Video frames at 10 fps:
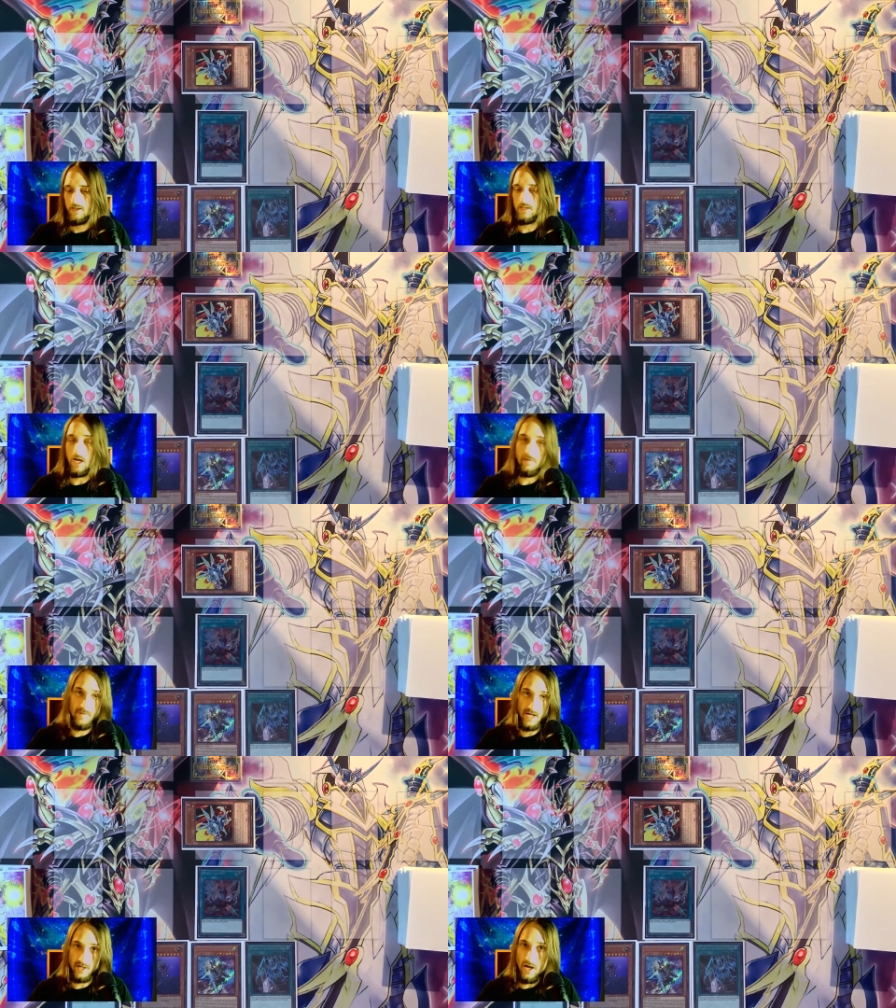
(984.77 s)
Now if
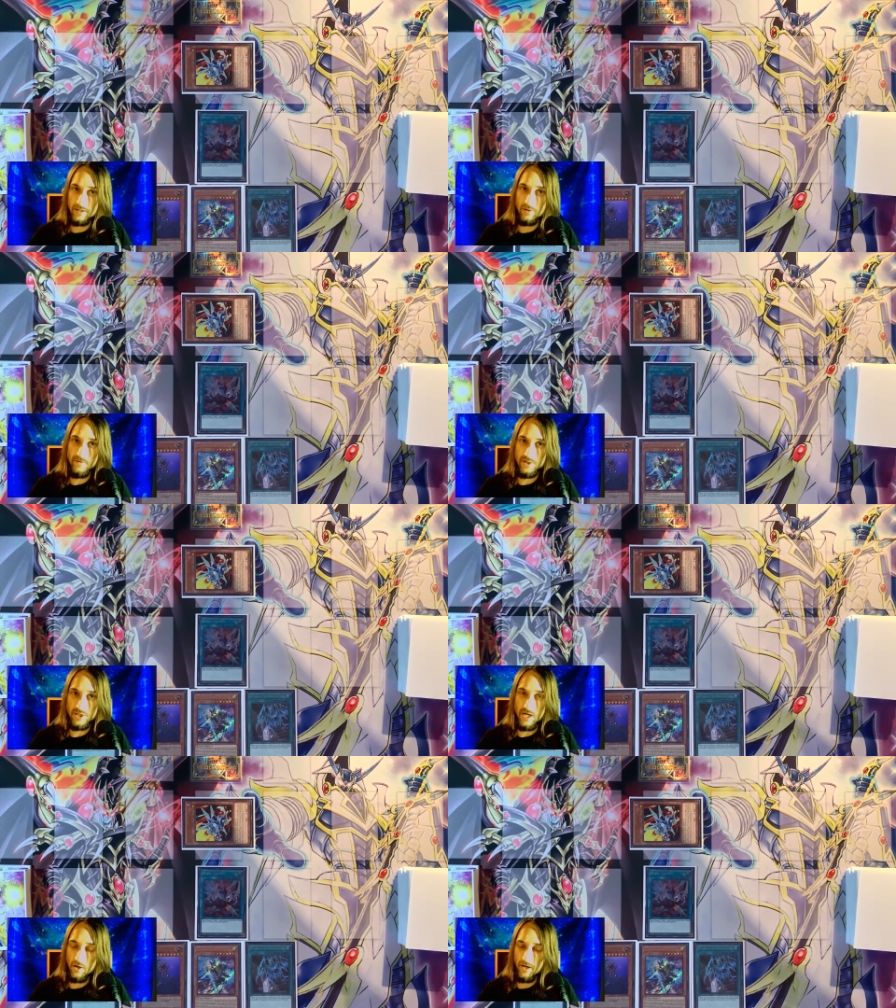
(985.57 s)
we had
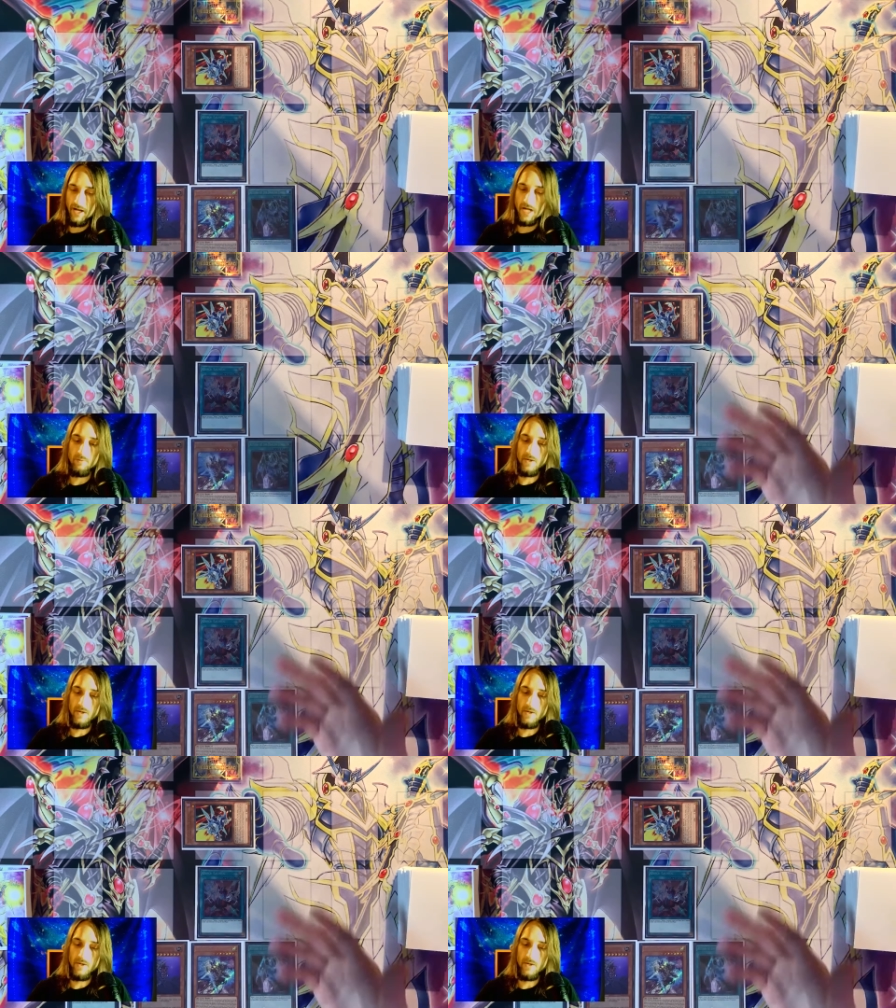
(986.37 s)
Noctovision in our hand,